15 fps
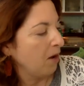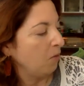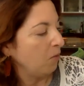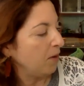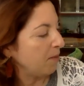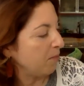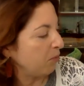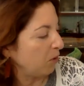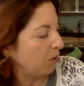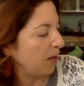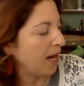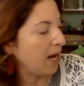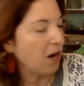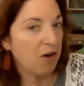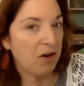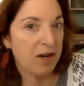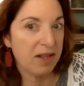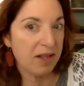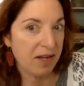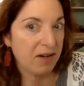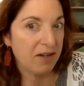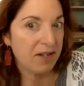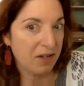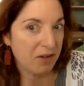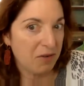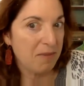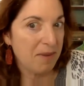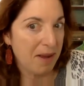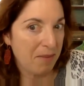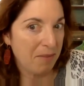We put air in there, do you
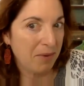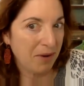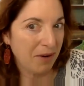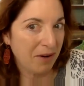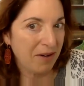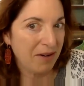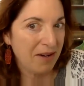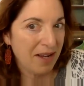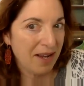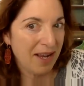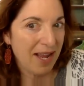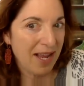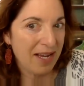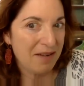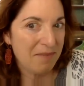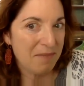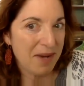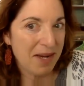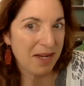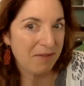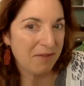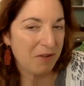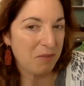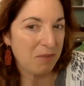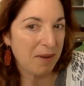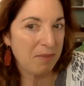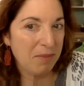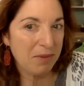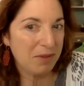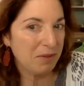remember? And it made a few
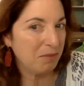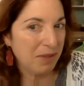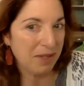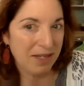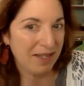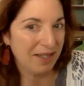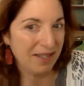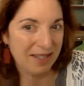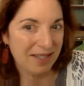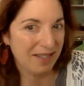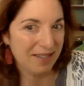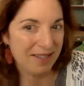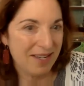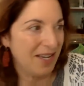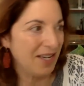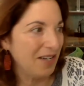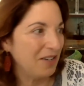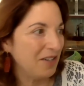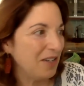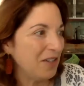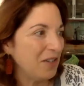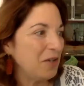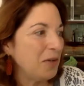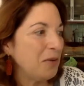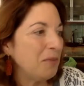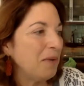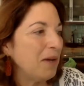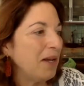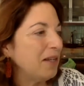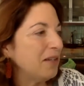bubbles, but it didn't change it too
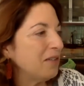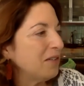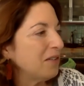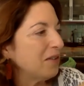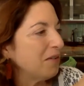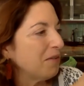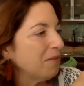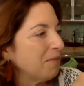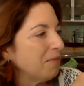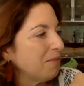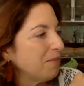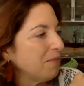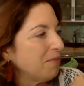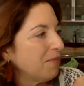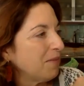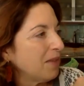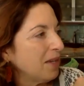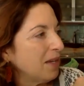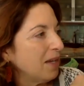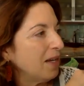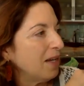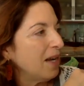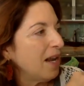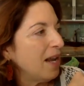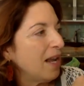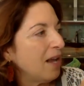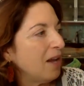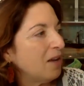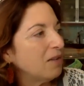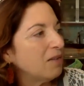much.
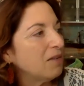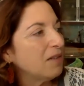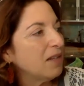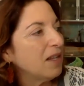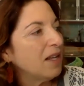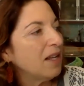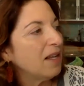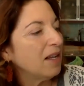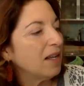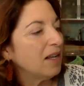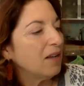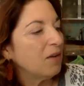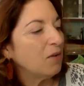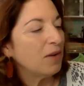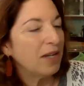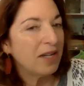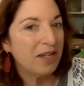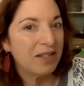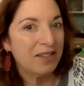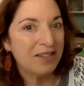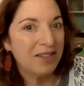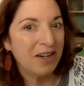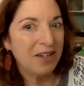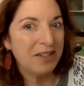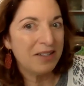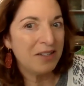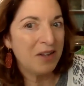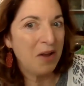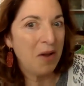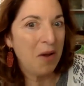Now, here's our
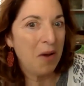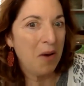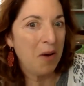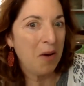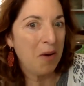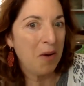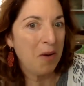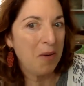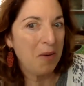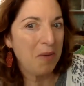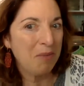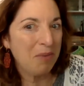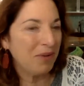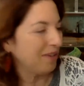soap.